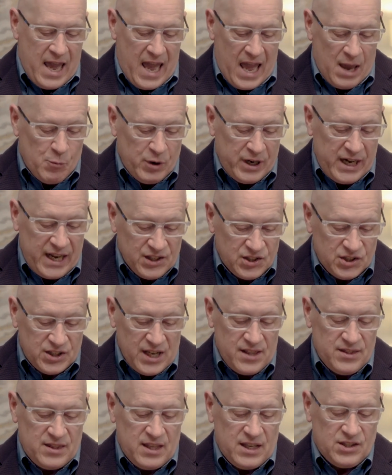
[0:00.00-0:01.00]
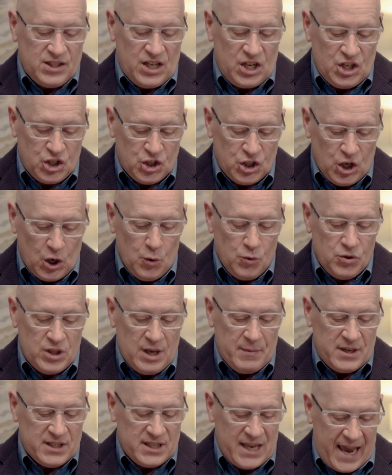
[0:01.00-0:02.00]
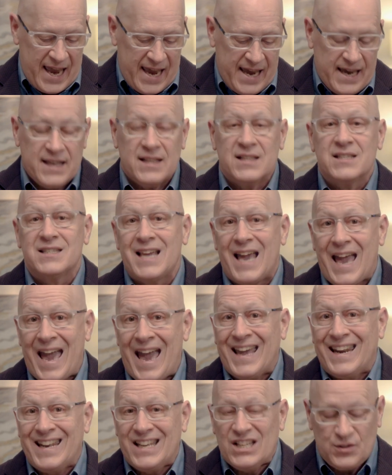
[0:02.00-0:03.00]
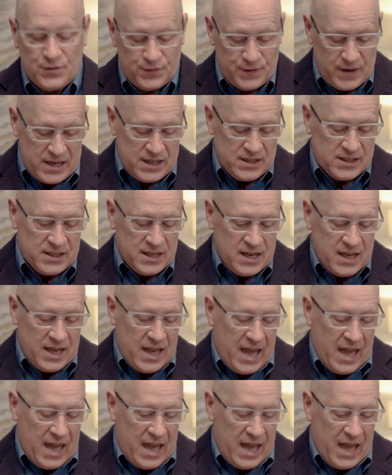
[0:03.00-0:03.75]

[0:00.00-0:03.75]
And when he had said this, he showed them his hands and his feet.